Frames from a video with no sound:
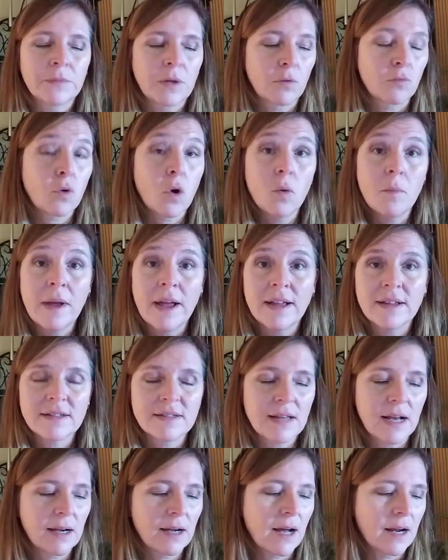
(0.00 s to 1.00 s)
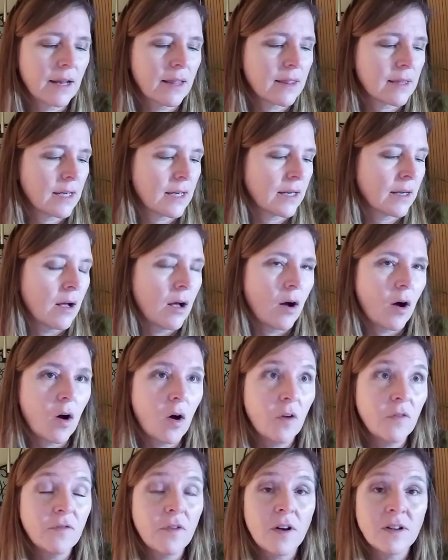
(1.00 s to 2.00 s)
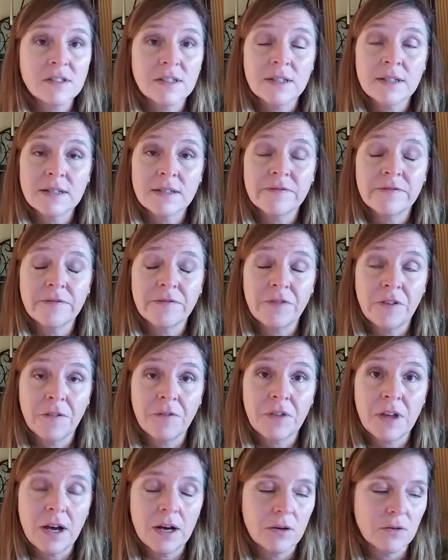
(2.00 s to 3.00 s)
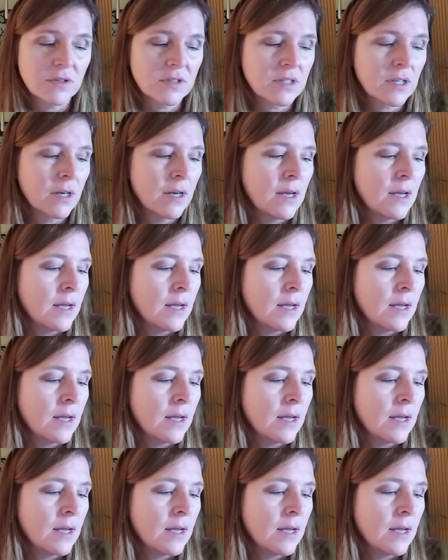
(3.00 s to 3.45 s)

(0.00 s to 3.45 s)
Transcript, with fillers: romance, that kind of thing. All falls in this fifth house.